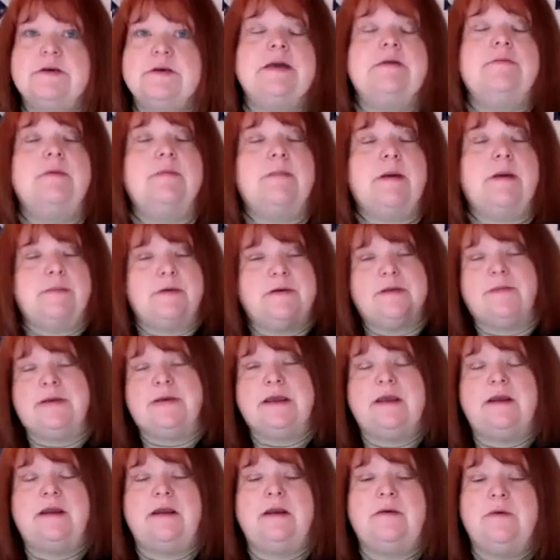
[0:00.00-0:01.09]
again, remember in the
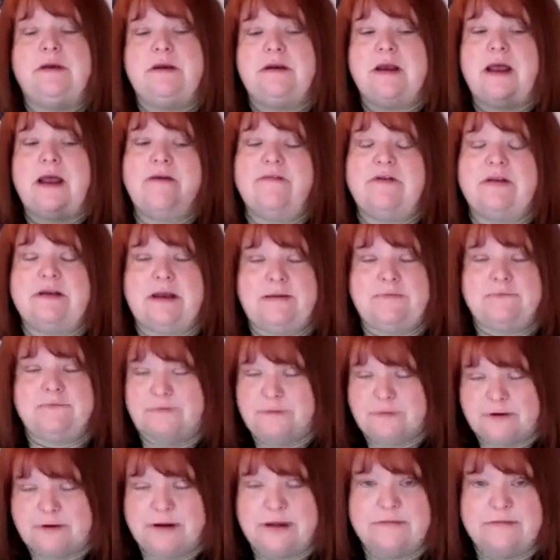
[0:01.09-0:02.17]
beginning, we didn't have a name
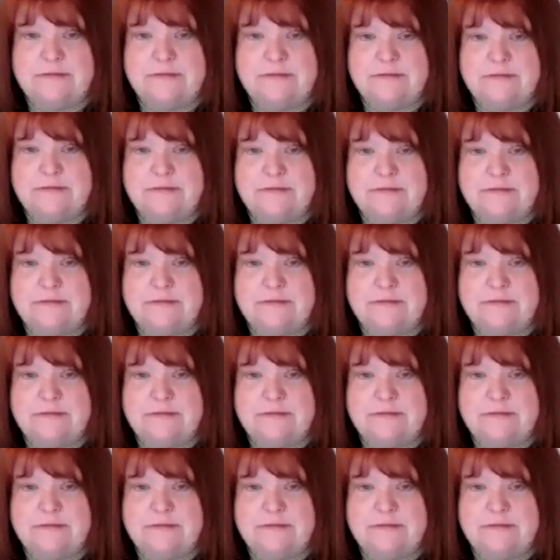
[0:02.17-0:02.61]
for it.